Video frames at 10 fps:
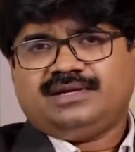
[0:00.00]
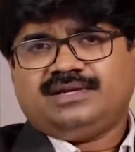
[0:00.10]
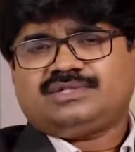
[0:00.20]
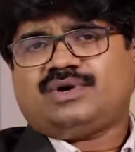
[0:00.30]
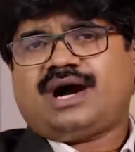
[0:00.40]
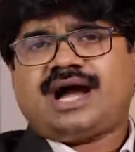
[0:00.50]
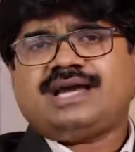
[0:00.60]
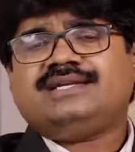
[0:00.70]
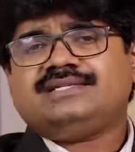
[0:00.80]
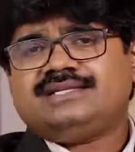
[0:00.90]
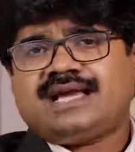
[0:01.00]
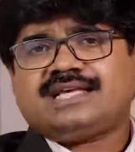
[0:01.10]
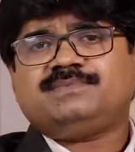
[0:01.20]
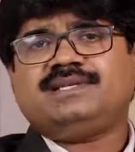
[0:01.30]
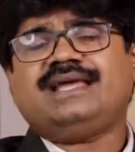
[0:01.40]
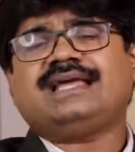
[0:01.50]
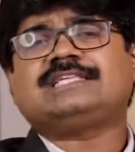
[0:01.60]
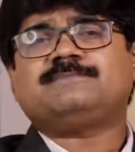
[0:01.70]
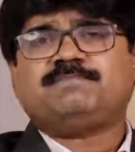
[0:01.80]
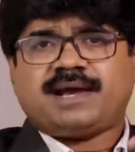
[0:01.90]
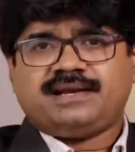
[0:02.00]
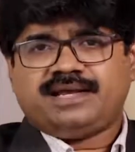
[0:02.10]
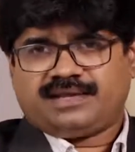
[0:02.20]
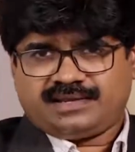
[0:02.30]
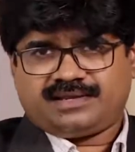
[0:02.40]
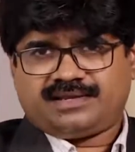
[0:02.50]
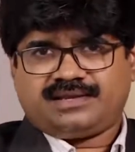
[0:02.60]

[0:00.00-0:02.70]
So ITC has been expanding